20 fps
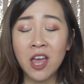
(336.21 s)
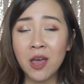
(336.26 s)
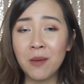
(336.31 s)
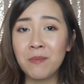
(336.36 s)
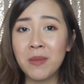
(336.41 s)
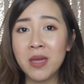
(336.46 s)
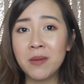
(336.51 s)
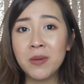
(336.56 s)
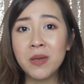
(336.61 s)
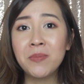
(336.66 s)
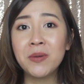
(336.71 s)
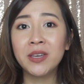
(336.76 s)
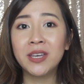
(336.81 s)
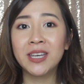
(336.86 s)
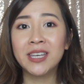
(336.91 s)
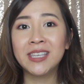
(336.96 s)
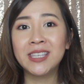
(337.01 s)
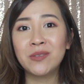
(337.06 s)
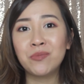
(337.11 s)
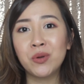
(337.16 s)
Maybe
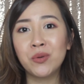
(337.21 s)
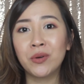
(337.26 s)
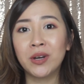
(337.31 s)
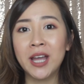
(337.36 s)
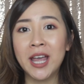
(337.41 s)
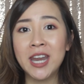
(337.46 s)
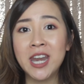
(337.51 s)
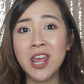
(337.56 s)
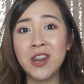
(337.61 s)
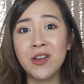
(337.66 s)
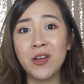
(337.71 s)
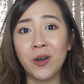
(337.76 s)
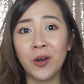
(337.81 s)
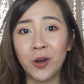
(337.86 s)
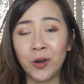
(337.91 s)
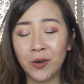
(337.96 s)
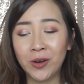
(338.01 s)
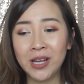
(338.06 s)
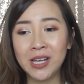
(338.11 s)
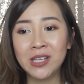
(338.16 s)
because we were kind of in a
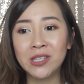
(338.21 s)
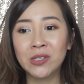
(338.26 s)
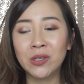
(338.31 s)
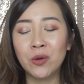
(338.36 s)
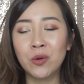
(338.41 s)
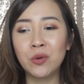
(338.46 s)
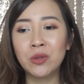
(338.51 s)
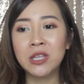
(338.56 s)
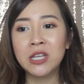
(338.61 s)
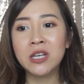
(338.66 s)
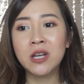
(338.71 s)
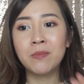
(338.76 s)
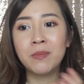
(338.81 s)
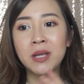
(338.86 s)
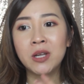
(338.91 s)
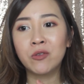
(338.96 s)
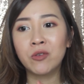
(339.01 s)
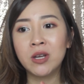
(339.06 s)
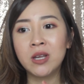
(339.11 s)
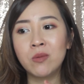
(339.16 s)
hurry, so the
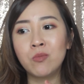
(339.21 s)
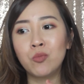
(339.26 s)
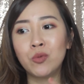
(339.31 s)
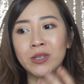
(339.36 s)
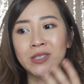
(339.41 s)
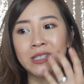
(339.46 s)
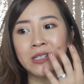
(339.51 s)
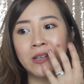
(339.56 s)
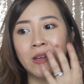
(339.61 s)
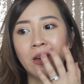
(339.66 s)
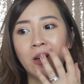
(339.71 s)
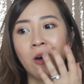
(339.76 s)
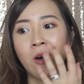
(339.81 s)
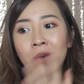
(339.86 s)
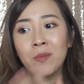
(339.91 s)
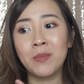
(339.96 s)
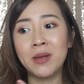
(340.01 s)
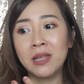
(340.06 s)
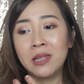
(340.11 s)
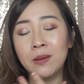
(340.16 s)
numbing cream wasn't
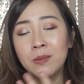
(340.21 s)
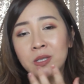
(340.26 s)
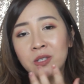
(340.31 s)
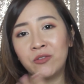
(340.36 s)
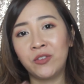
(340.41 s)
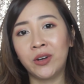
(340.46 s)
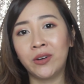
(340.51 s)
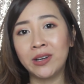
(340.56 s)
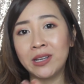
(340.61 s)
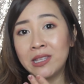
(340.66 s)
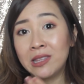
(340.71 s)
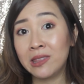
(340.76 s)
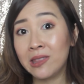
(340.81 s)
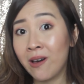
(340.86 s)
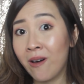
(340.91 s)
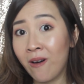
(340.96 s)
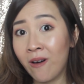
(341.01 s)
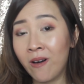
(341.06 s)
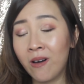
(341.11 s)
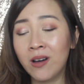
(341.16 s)
on my lips very
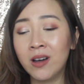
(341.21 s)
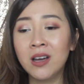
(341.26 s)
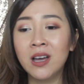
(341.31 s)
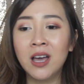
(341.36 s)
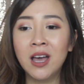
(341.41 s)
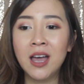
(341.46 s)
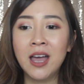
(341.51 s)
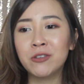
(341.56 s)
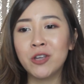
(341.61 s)
long.